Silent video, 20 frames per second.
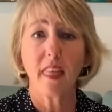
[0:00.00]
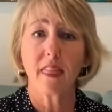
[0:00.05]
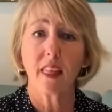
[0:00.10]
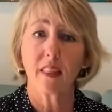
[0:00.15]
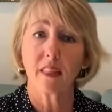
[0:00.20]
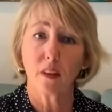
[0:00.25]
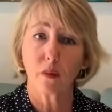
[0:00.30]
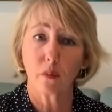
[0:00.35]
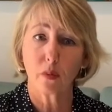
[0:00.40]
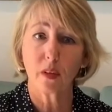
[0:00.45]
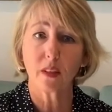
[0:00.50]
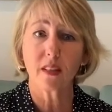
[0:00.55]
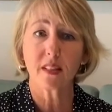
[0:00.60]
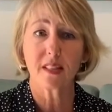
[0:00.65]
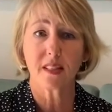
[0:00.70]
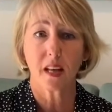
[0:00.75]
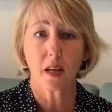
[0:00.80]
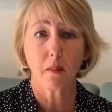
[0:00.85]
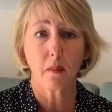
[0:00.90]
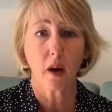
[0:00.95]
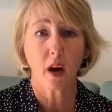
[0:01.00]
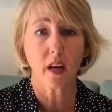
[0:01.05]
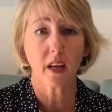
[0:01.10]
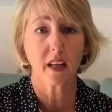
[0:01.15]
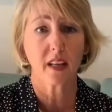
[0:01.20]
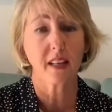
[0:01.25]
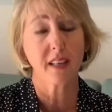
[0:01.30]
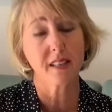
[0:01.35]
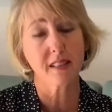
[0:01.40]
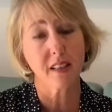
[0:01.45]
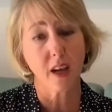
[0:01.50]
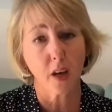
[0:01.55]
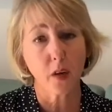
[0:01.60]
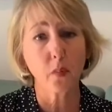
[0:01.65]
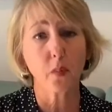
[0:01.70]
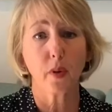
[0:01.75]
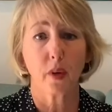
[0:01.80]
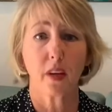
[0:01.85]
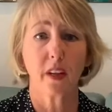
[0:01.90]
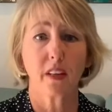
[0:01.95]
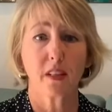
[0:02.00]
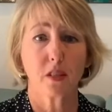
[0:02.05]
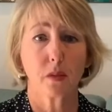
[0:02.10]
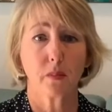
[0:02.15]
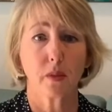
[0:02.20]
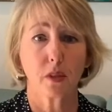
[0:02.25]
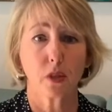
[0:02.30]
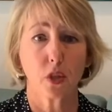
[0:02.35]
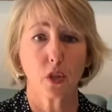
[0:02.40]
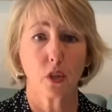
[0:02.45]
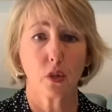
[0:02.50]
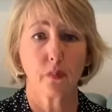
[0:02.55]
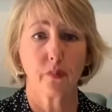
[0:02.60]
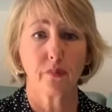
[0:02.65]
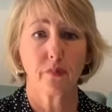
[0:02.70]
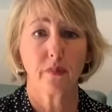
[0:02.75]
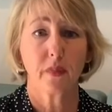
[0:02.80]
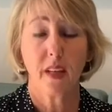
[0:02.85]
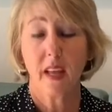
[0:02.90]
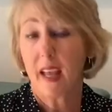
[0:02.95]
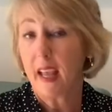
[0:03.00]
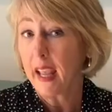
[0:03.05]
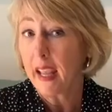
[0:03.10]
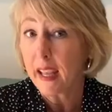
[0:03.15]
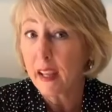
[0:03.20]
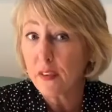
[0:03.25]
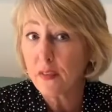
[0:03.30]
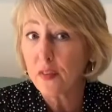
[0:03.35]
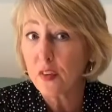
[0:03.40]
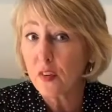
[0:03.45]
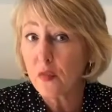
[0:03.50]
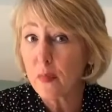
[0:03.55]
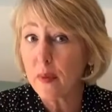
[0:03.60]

that the real estate market is unpredictable too. If you've